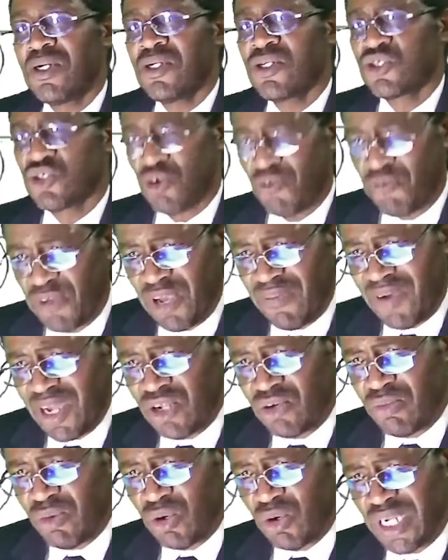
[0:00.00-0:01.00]
So fair
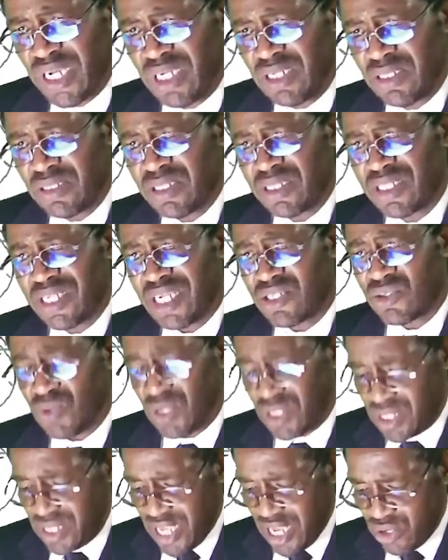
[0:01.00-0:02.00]
value model, that's
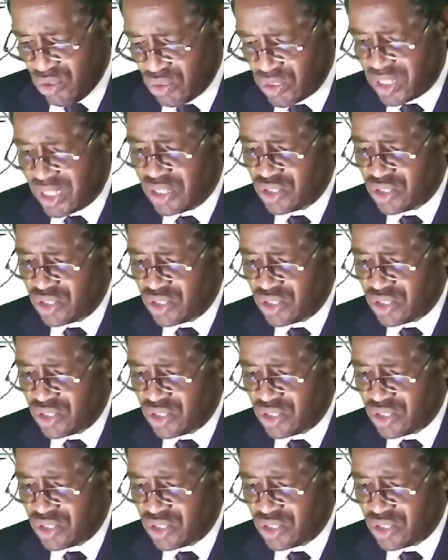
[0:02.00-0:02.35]
what they are using.